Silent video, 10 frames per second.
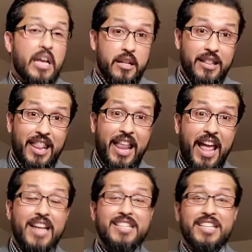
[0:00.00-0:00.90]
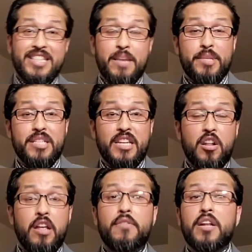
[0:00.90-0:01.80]
lacks acceptance and
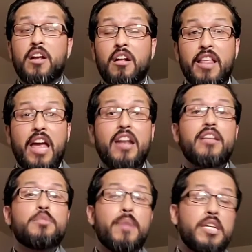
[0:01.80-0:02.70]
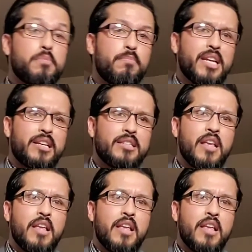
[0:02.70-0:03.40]
love and all that, it's basically because